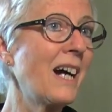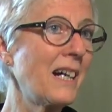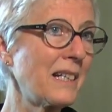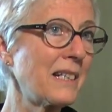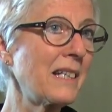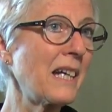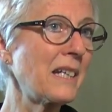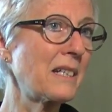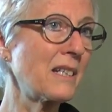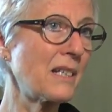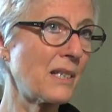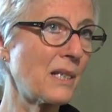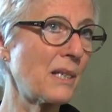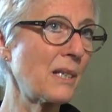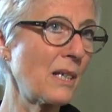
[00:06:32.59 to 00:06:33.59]
And that
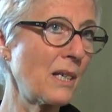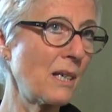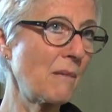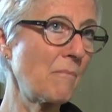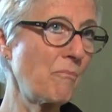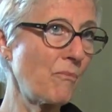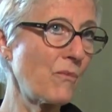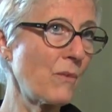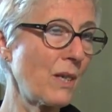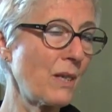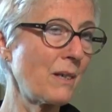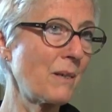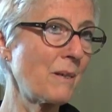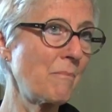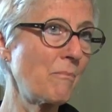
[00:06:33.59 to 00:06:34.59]
is the
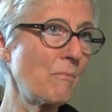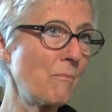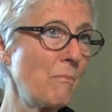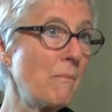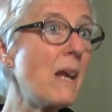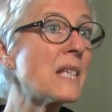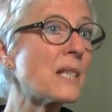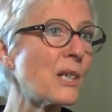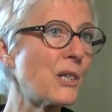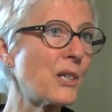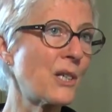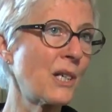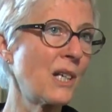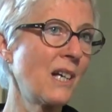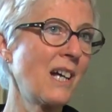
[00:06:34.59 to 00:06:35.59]

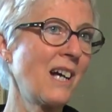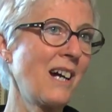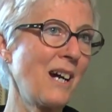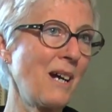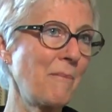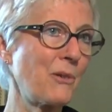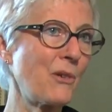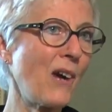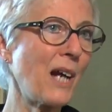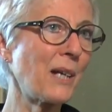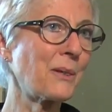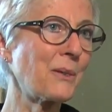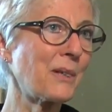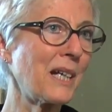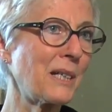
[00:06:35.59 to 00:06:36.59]
message I'm
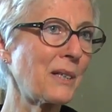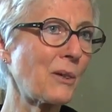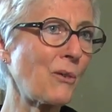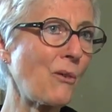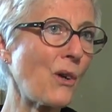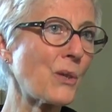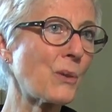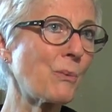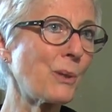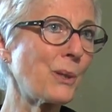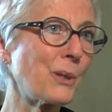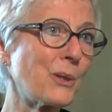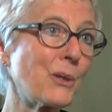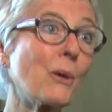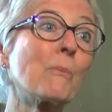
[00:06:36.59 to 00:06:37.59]
trying to get across with
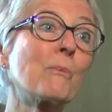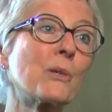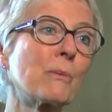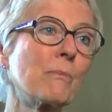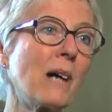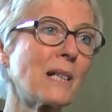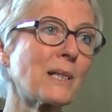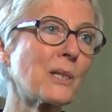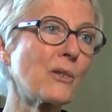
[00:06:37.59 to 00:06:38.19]
the term smart